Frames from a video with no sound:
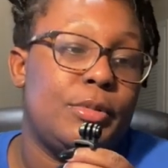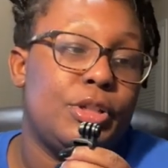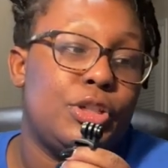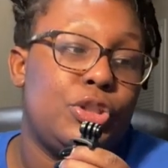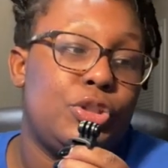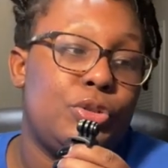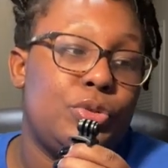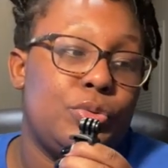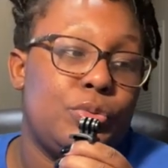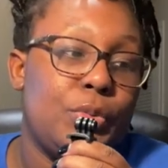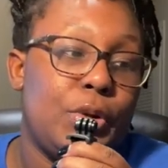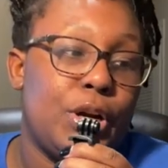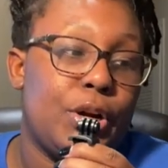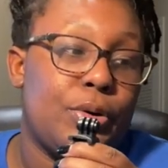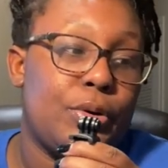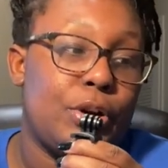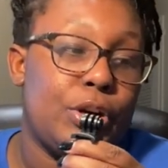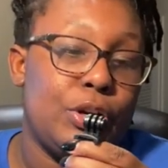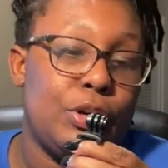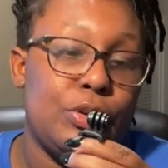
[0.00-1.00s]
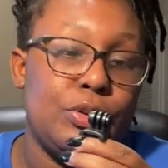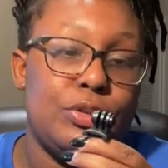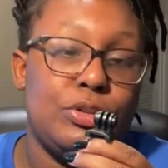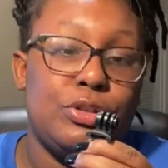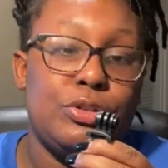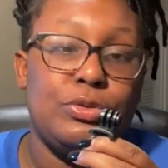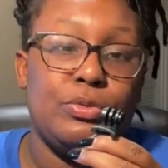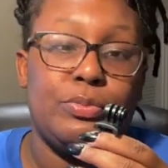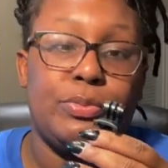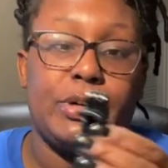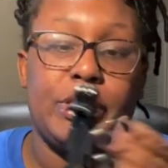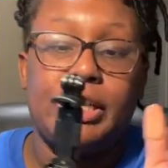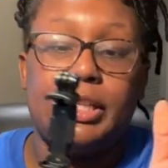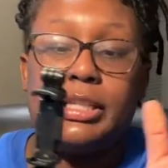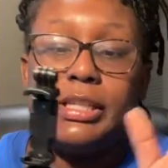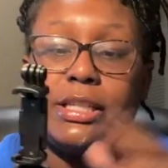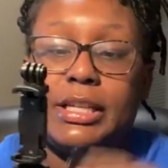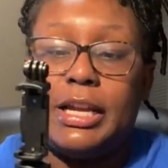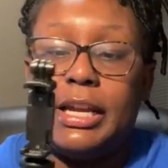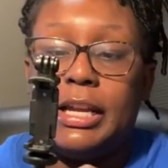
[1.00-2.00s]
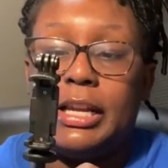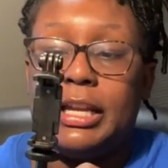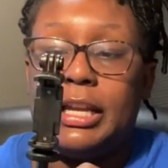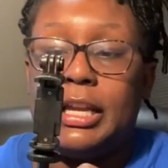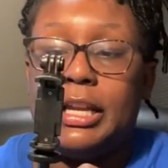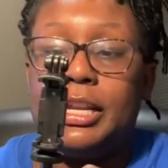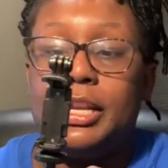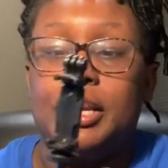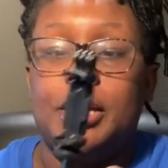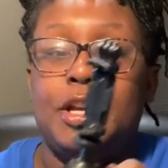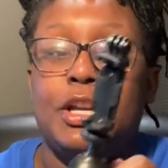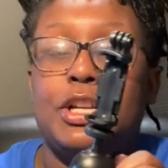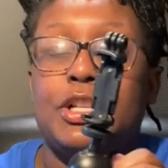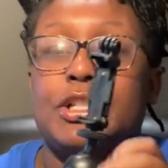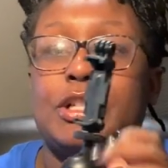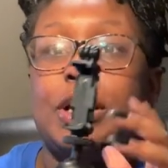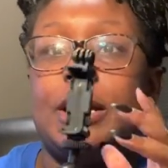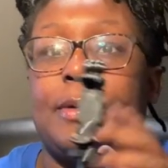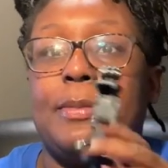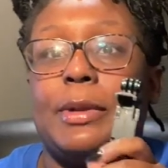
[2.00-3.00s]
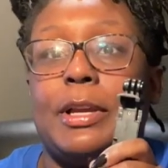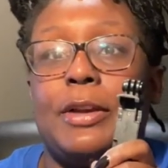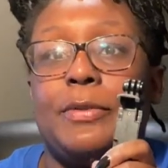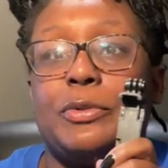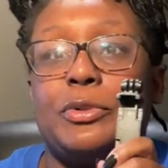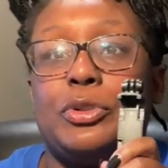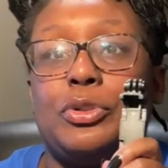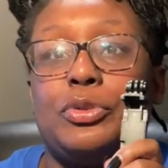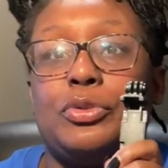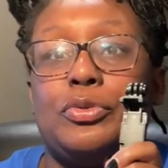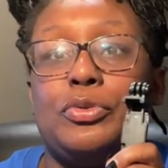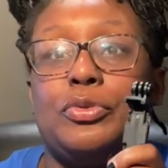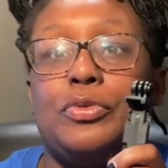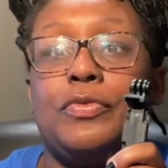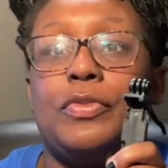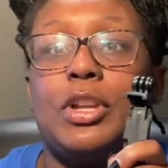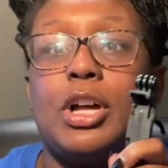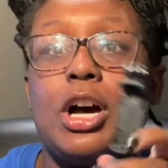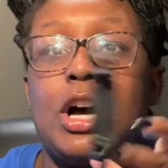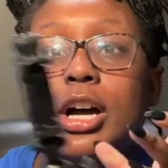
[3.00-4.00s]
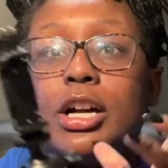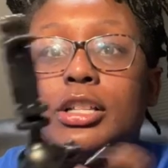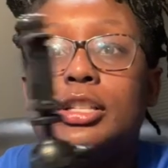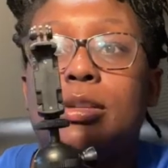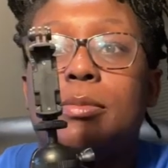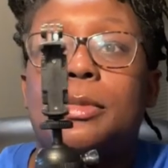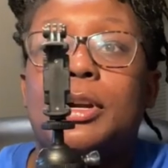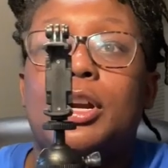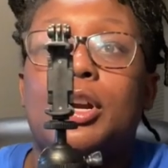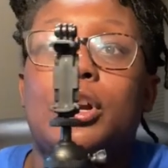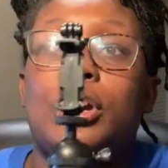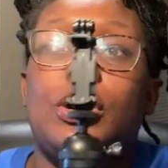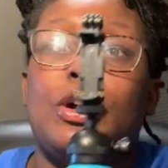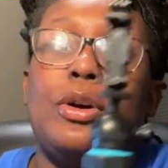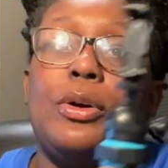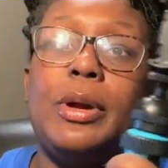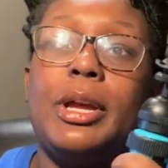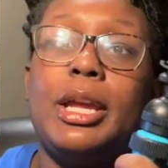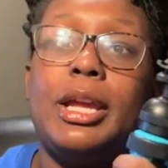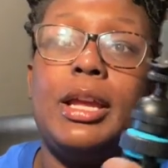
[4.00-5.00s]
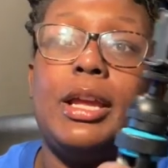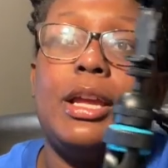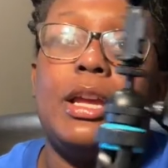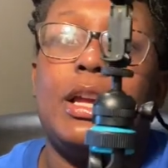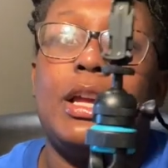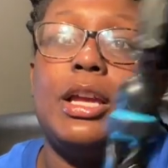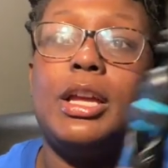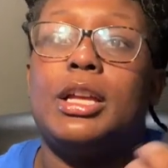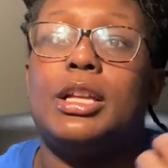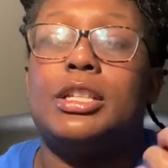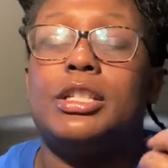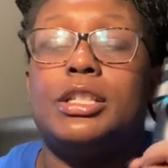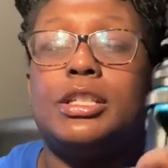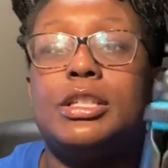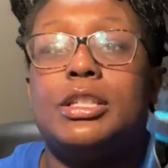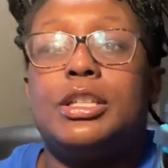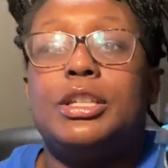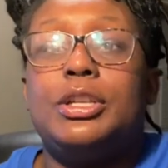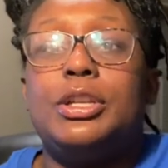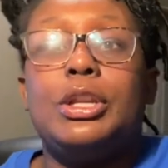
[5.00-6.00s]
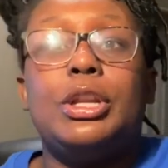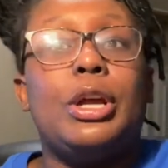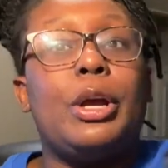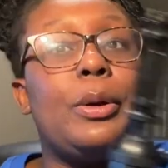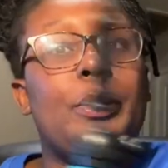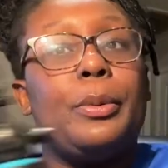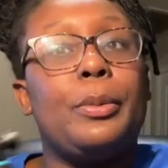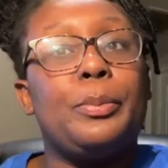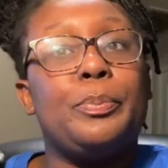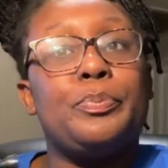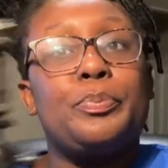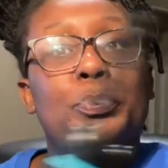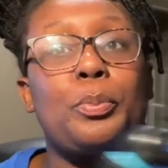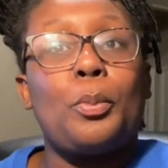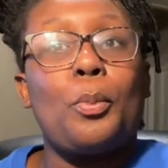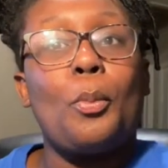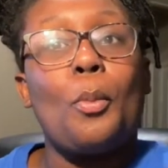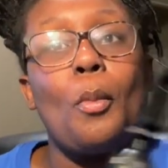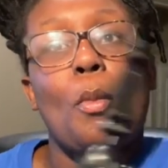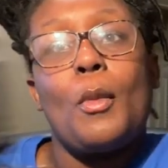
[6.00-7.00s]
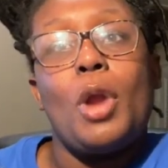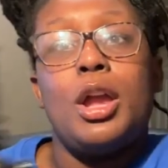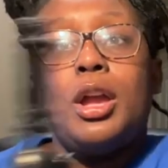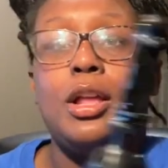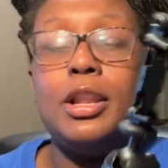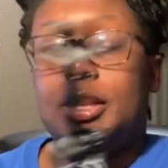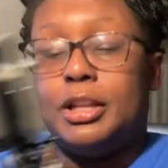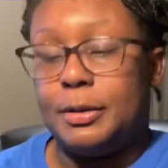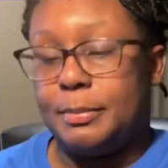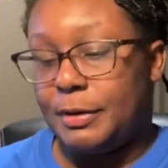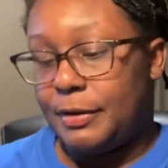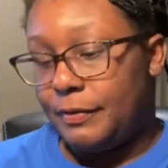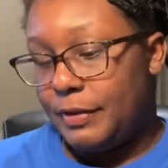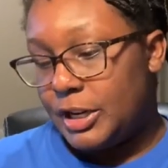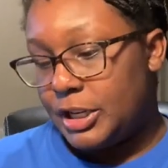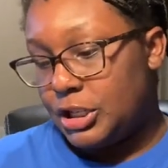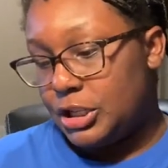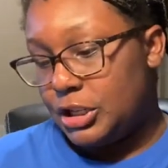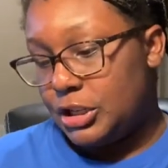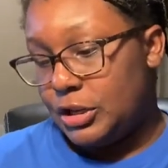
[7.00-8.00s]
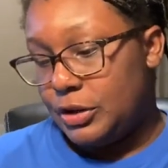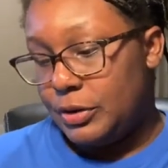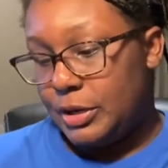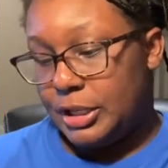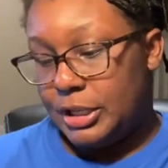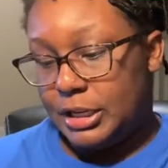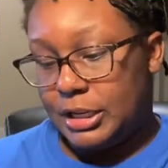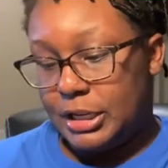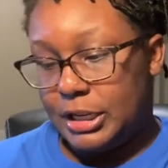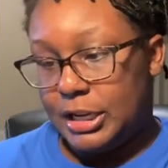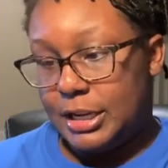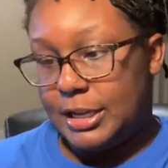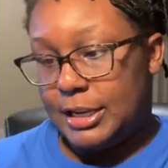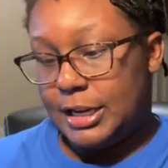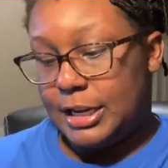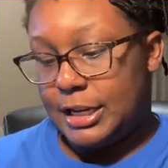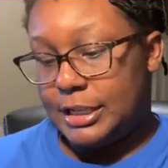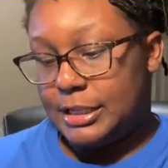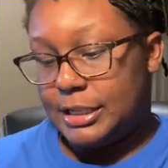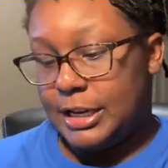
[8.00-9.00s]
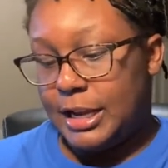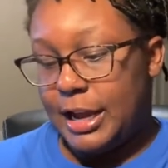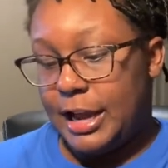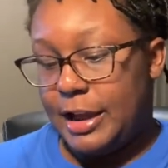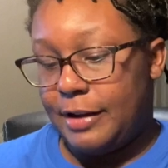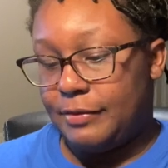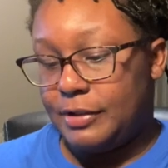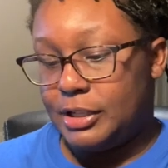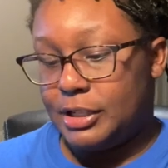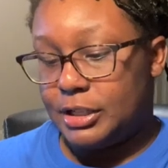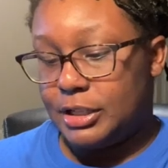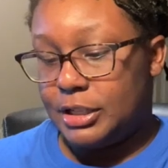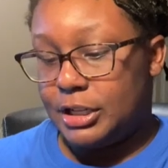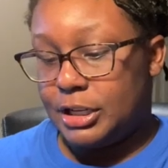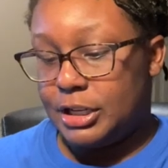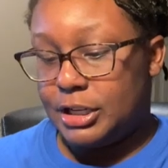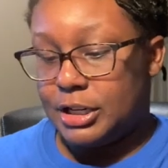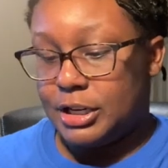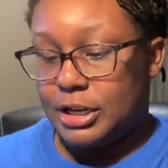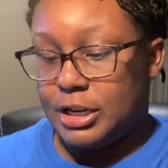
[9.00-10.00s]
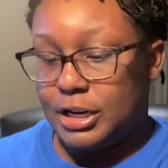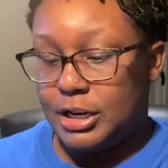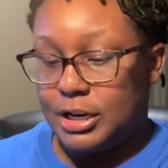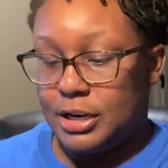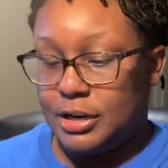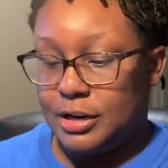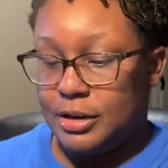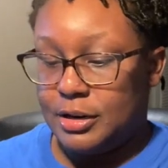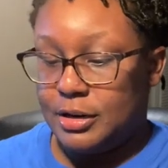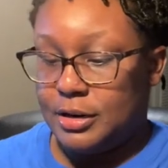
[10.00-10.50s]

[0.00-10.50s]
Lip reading: tomorrow. Super excited. So I'll be able to vlog tomorrow and, you know, look professional. And then again, like I said, I have this clicker.